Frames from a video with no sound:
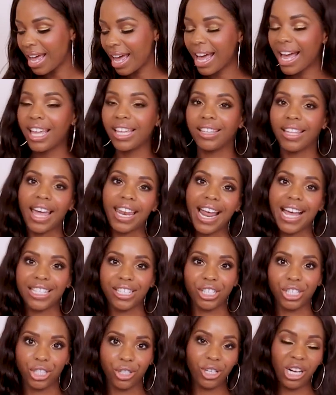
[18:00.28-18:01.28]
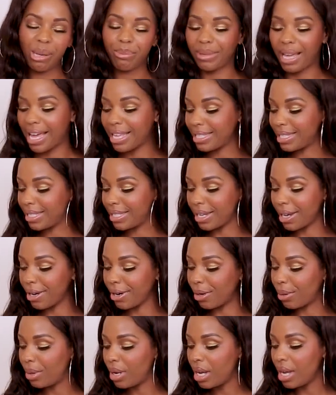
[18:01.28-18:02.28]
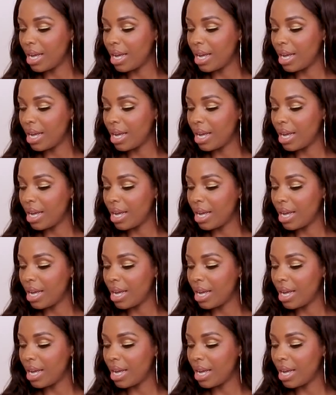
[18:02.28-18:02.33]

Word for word: and that hasn't shown up yet. So